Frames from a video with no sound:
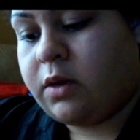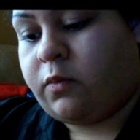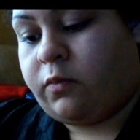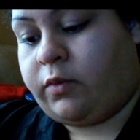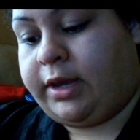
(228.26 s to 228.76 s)

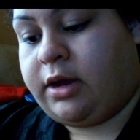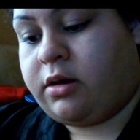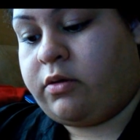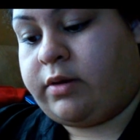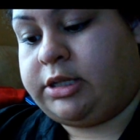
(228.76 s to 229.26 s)
we are
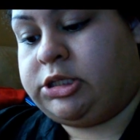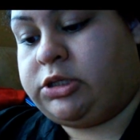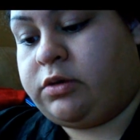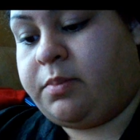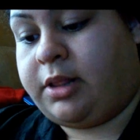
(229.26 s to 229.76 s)
going
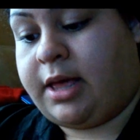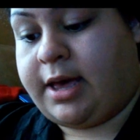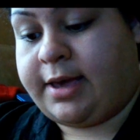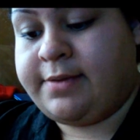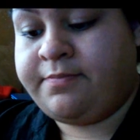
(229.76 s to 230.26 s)
to
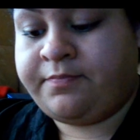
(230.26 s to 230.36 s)
apply